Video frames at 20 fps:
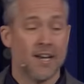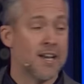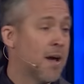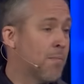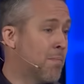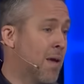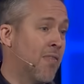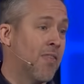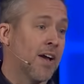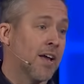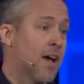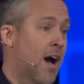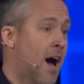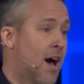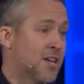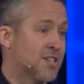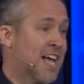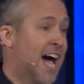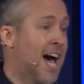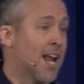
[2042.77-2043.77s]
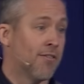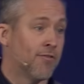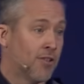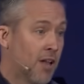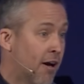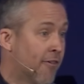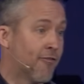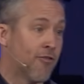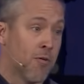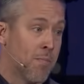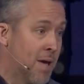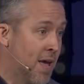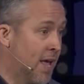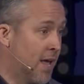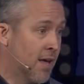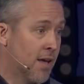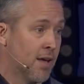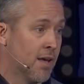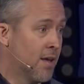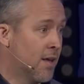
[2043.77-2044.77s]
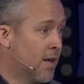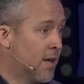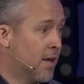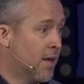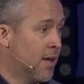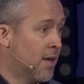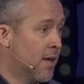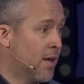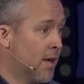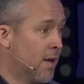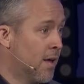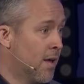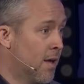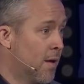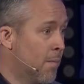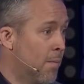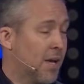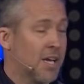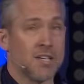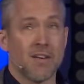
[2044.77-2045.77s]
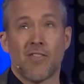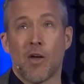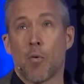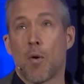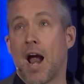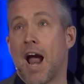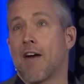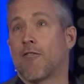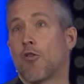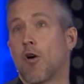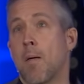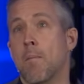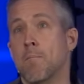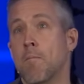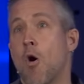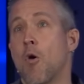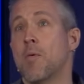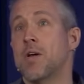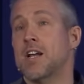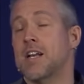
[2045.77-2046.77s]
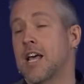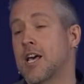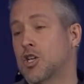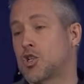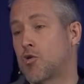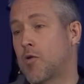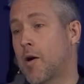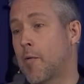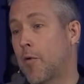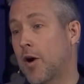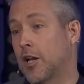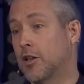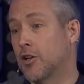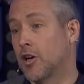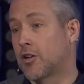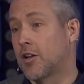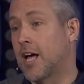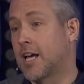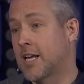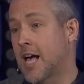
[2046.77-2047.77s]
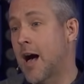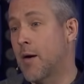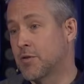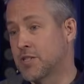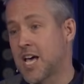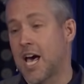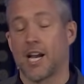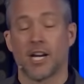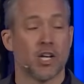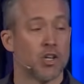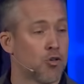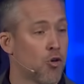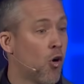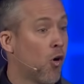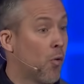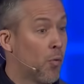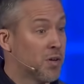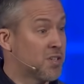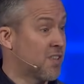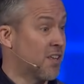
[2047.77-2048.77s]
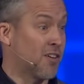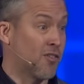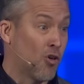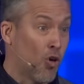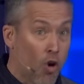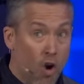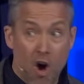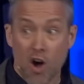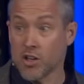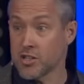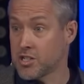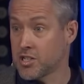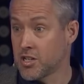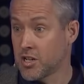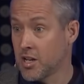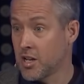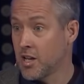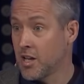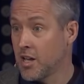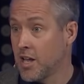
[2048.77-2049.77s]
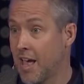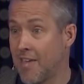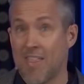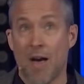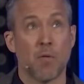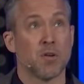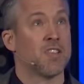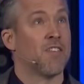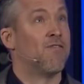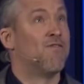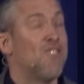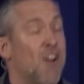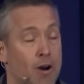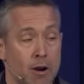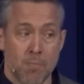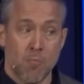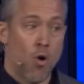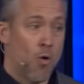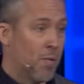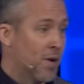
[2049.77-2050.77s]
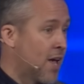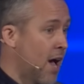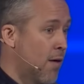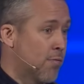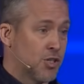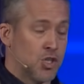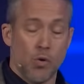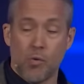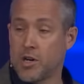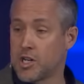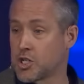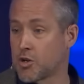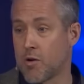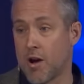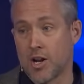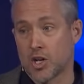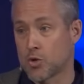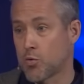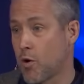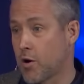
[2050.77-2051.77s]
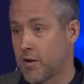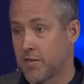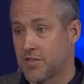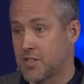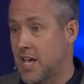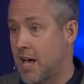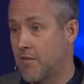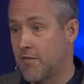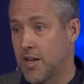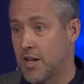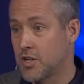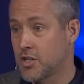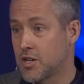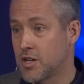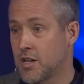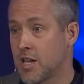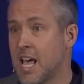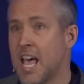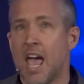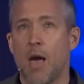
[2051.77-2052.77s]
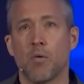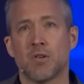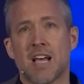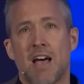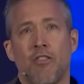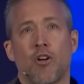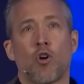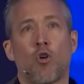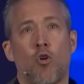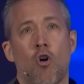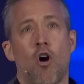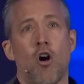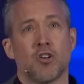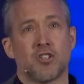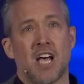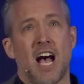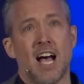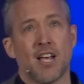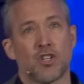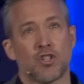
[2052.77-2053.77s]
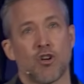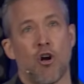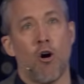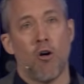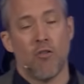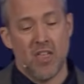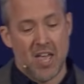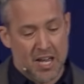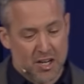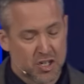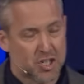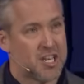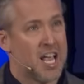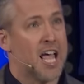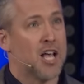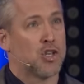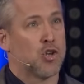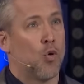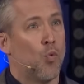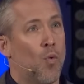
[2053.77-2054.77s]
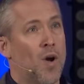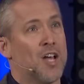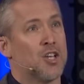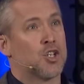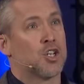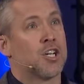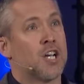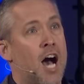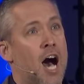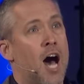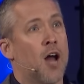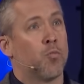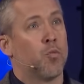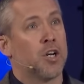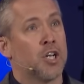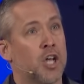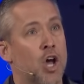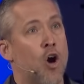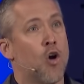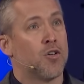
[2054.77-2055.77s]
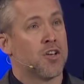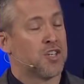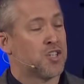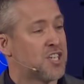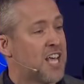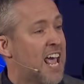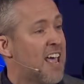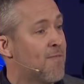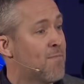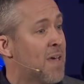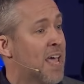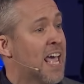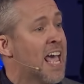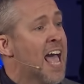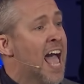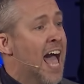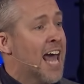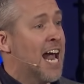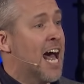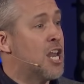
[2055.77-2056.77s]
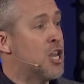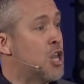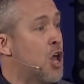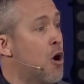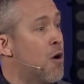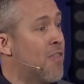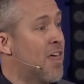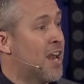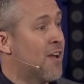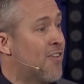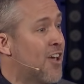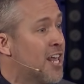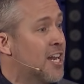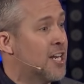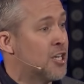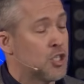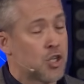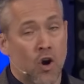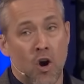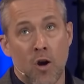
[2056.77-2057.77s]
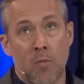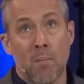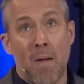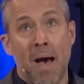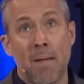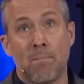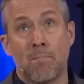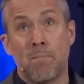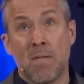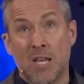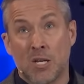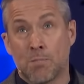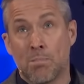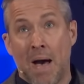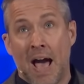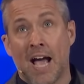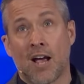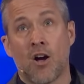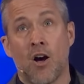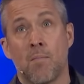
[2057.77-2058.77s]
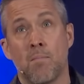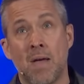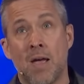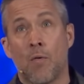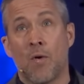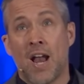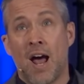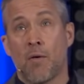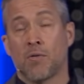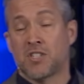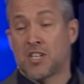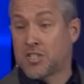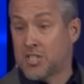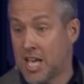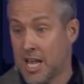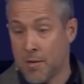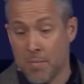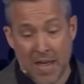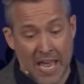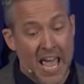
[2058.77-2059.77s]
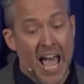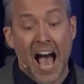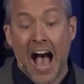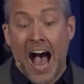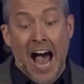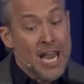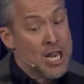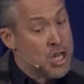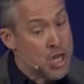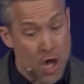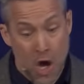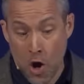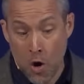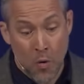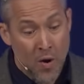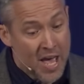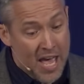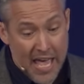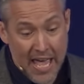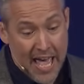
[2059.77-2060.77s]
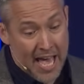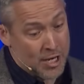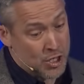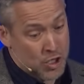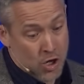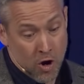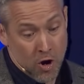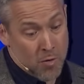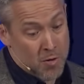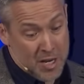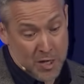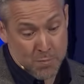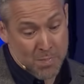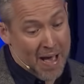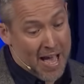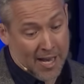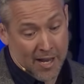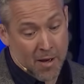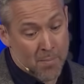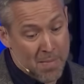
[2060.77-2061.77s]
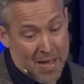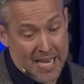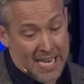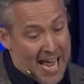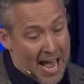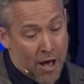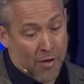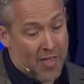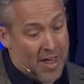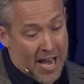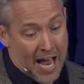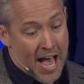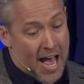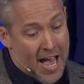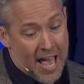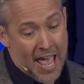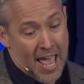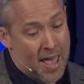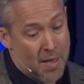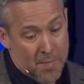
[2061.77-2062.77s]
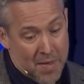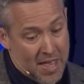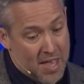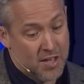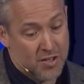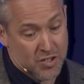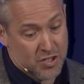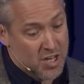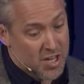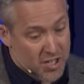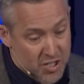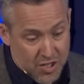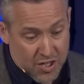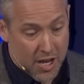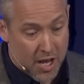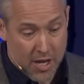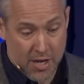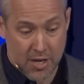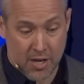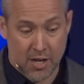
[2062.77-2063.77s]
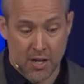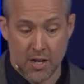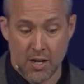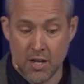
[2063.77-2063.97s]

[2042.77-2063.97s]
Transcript: and it doesn't mean that God is out of love for me. Because if there were ever a moment in history where it looked like God was out of control, it was the cross. And that was the very moment God was doing his greatest work of salvation. It was at the cross I saw the extent to which God would go to save me. And I know that if he didn't turn my, his back on me when I was his enemy, I know he hadn't turned his back on me now that I am his son.